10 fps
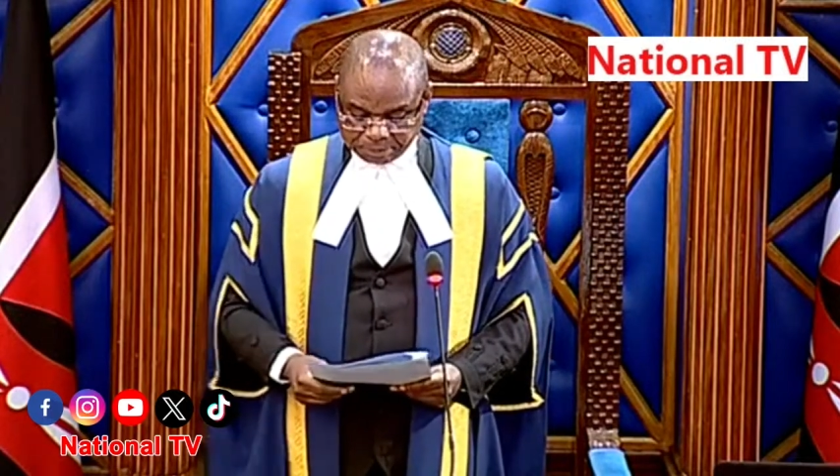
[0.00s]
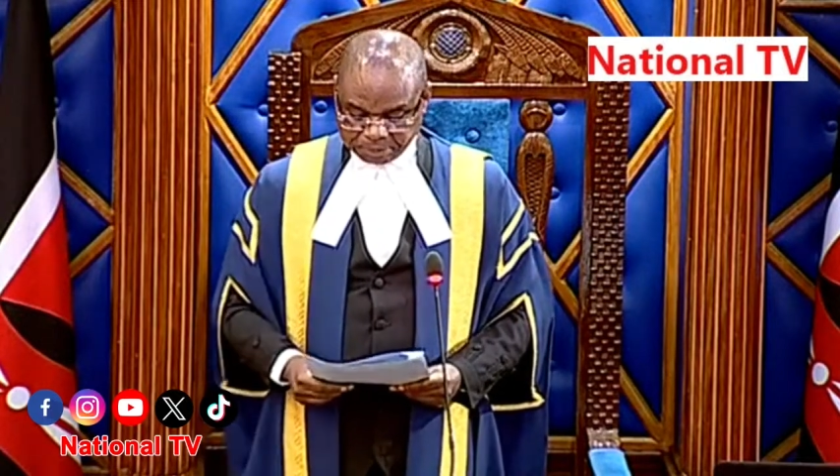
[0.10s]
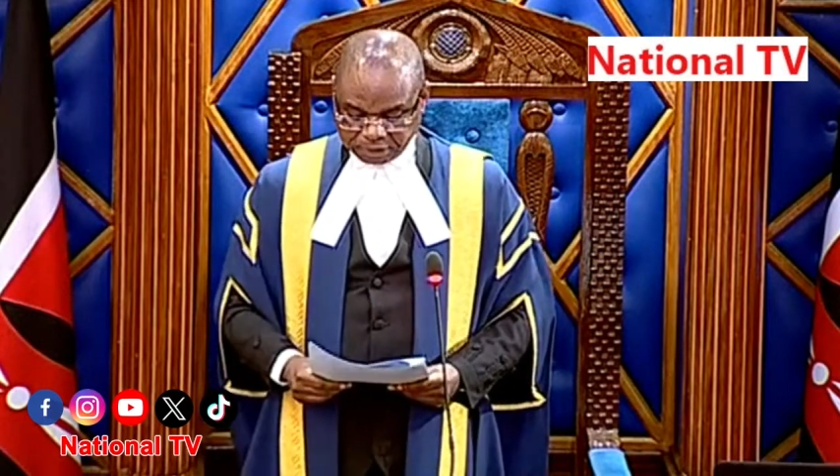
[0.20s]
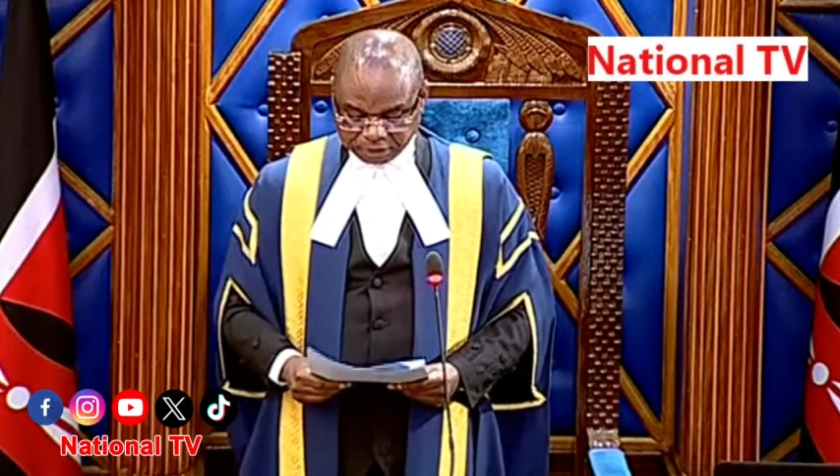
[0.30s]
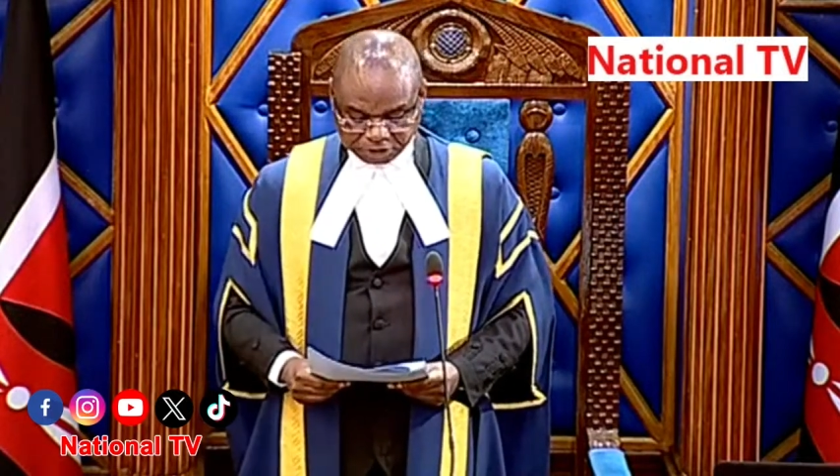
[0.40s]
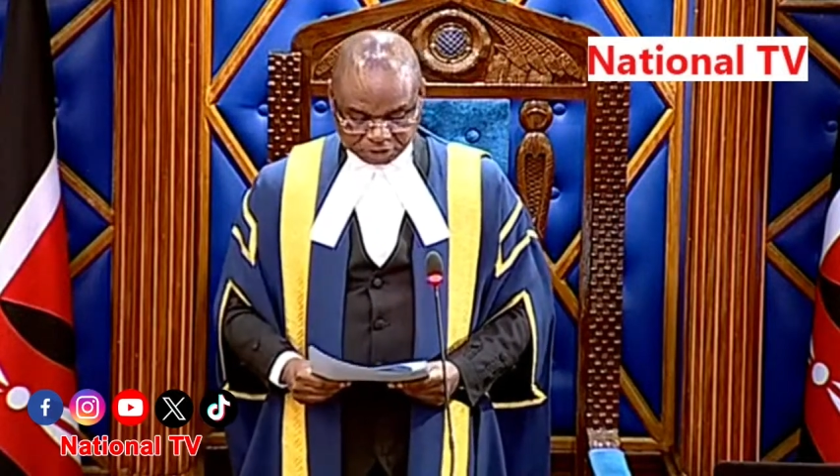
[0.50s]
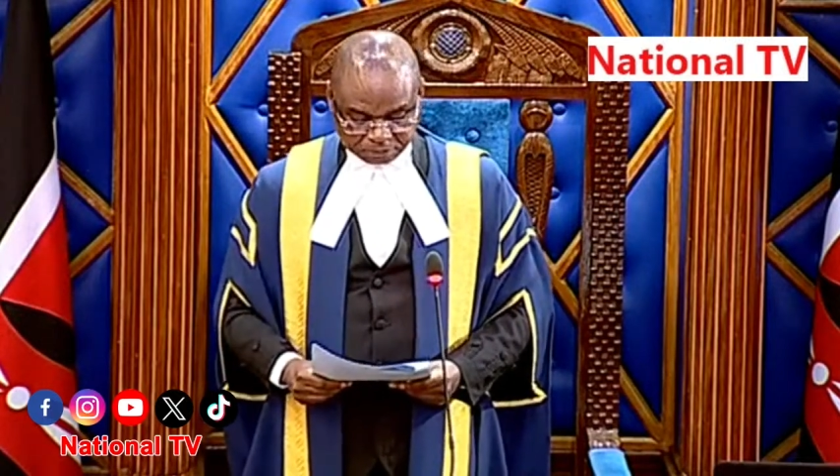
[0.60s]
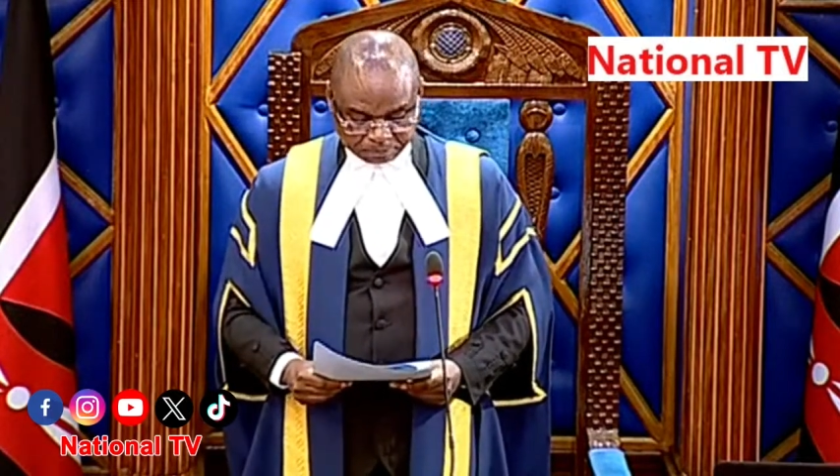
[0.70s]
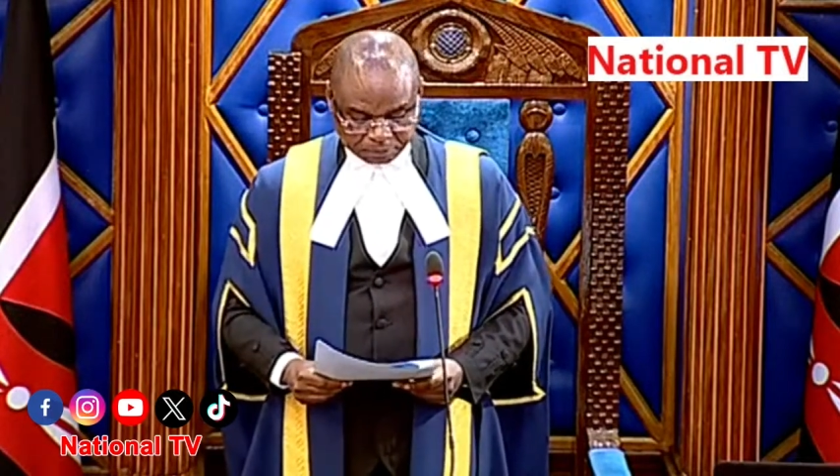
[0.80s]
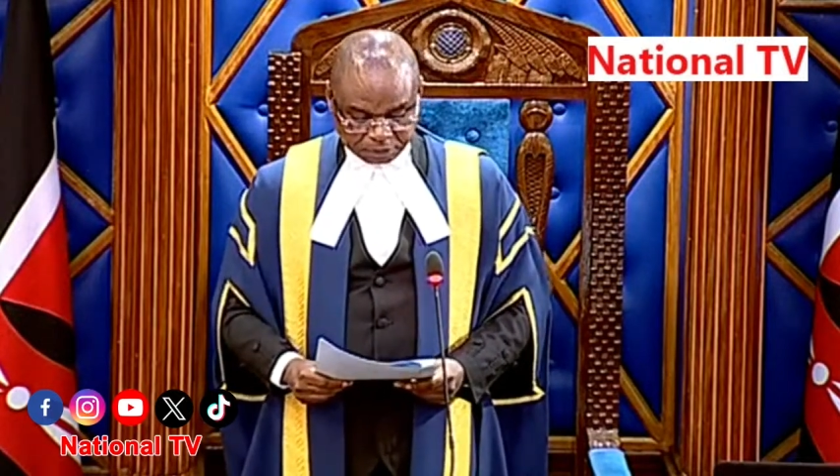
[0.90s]
appearance
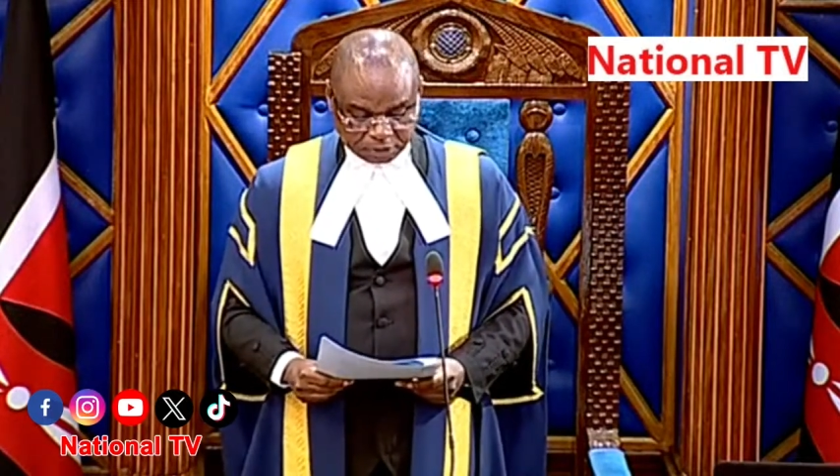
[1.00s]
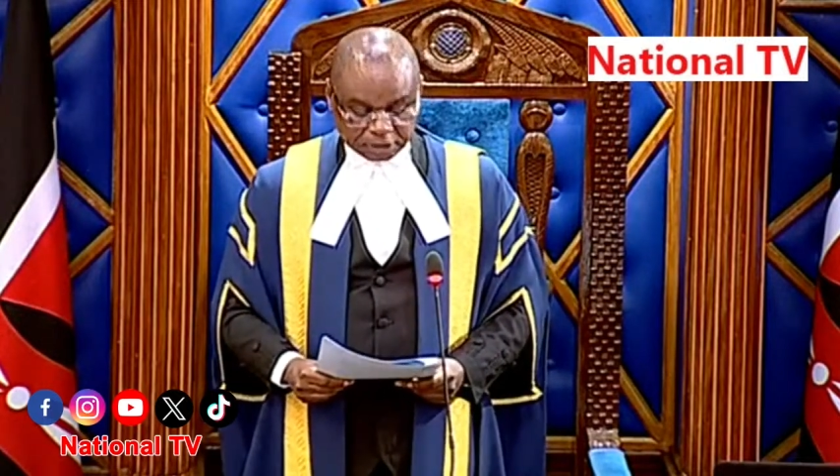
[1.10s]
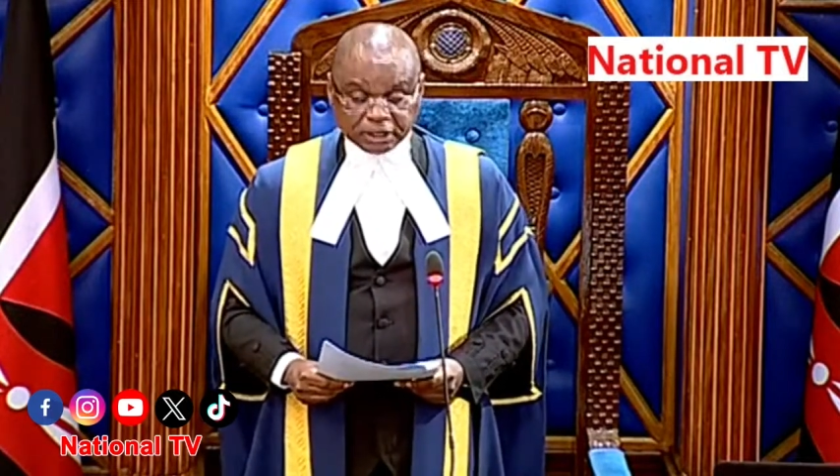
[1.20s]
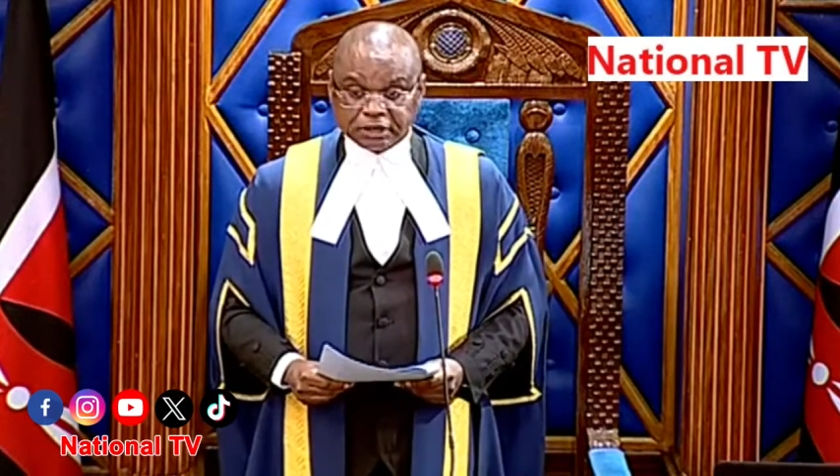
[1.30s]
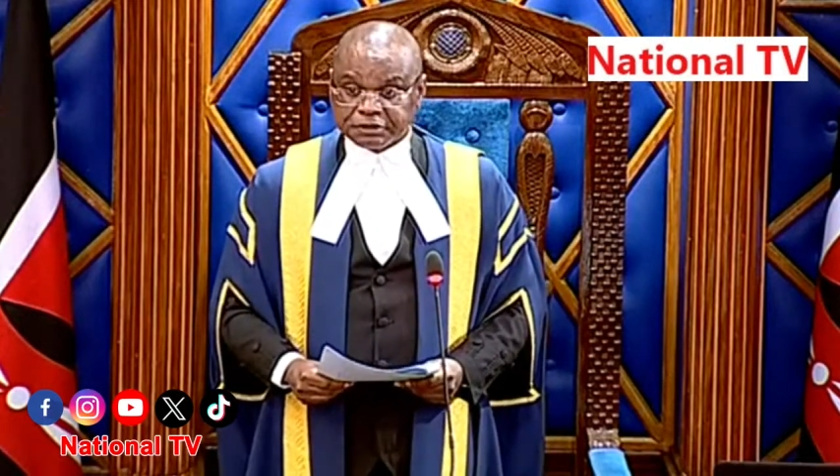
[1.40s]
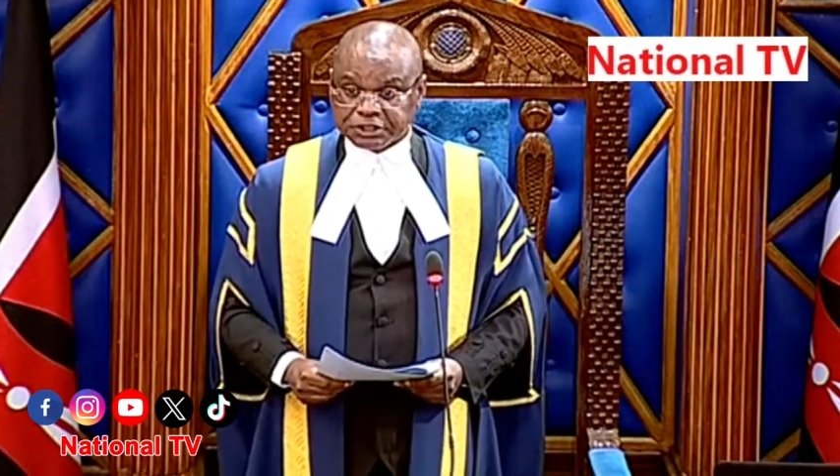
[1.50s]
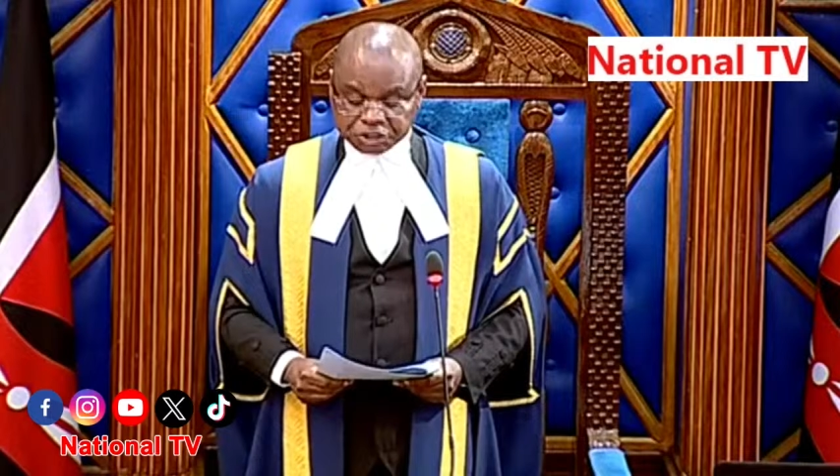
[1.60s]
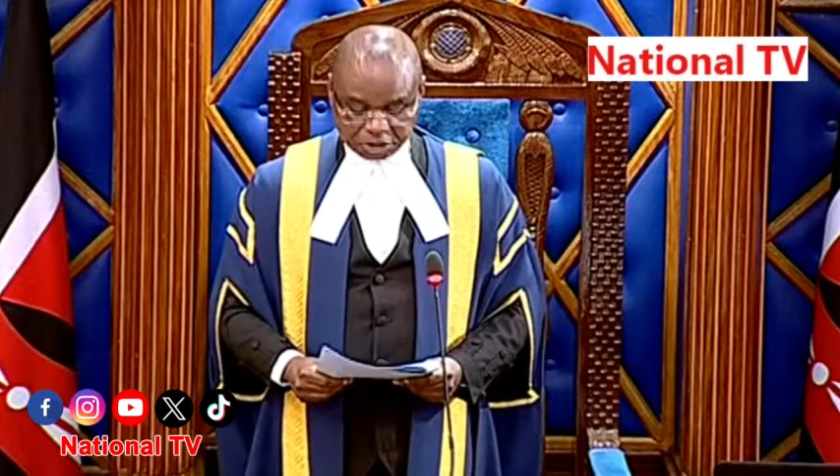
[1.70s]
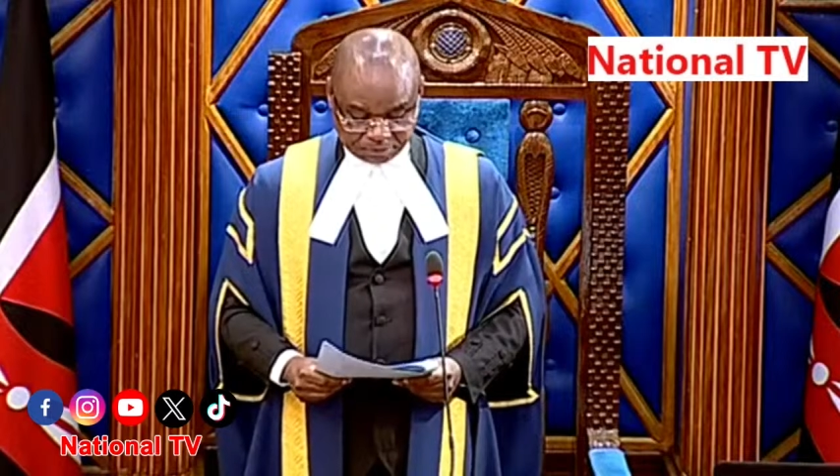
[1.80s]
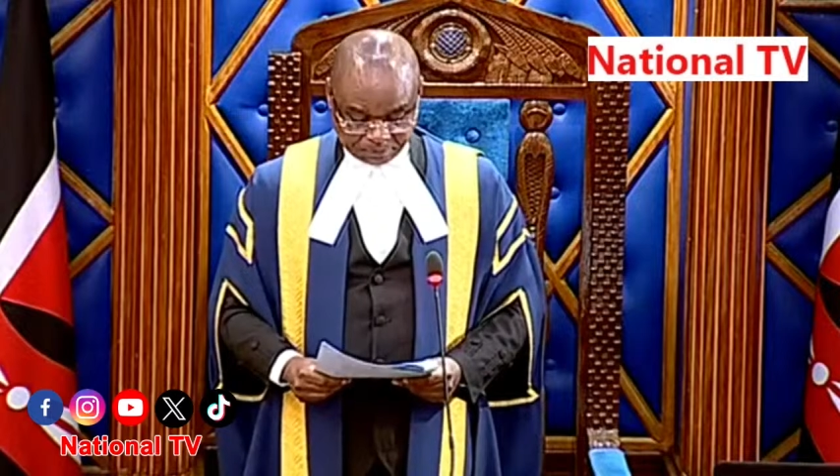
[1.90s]
in the
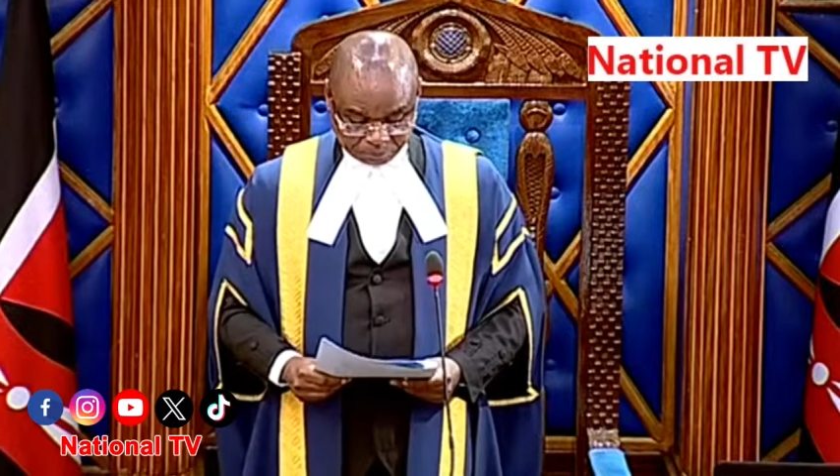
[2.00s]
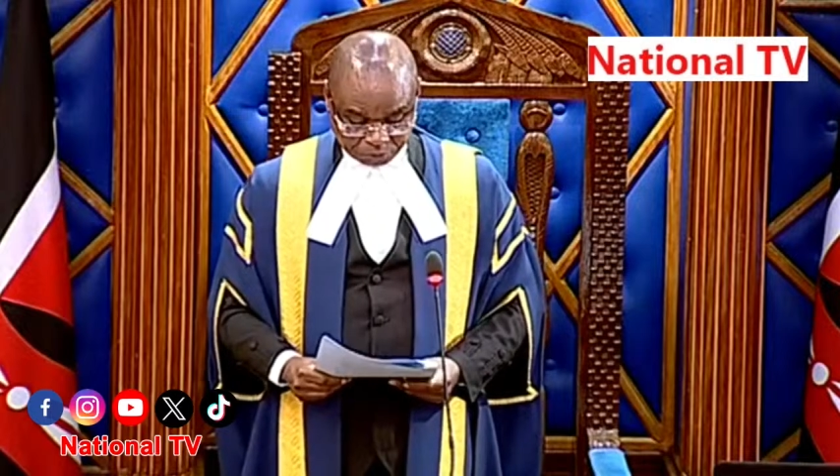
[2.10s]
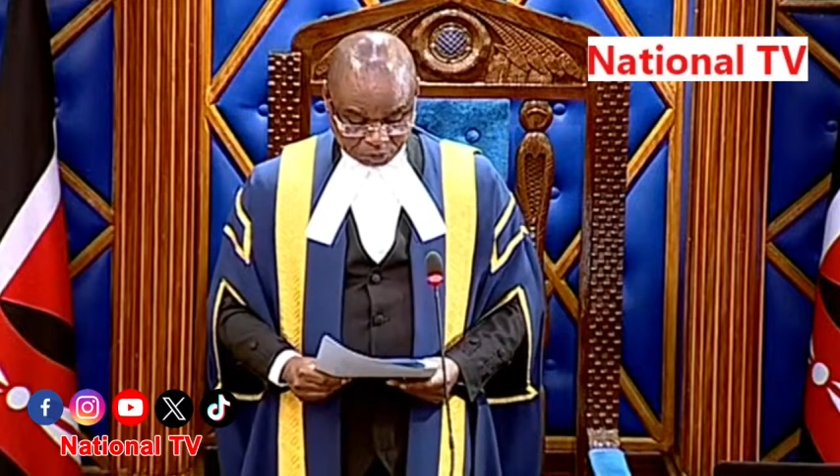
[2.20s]
defense team